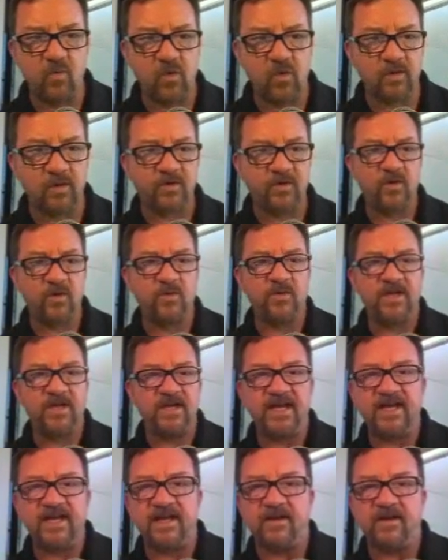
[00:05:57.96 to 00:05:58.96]
warming when we
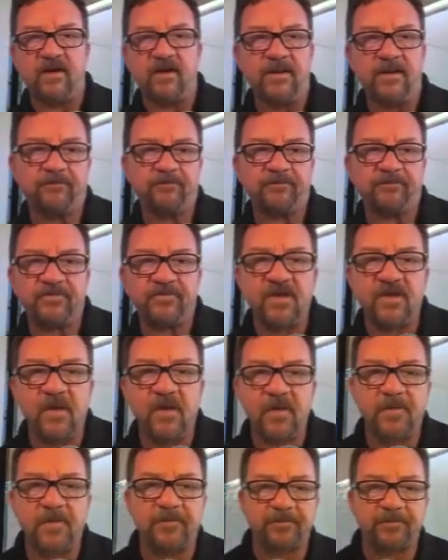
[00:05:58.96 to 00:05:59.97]
need it? All right,
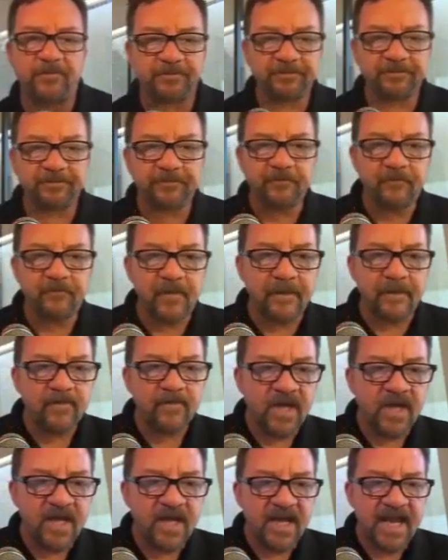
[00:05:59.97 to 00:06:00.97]
so.
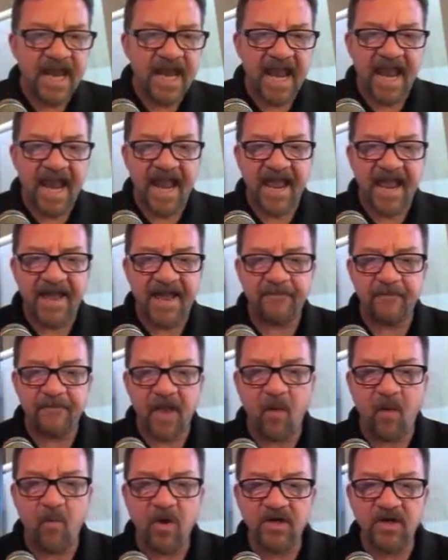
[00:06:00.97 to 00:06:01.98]
And
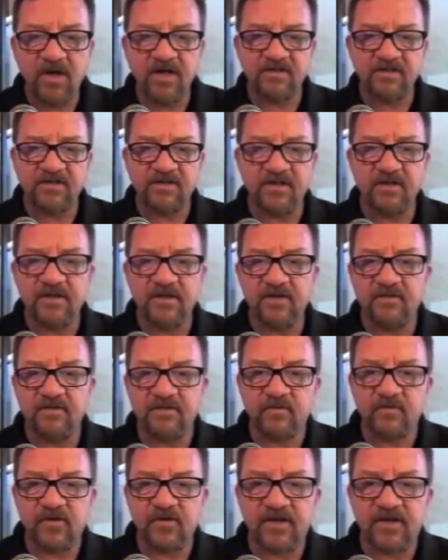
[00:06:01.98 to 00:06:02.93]
I wanted to show you some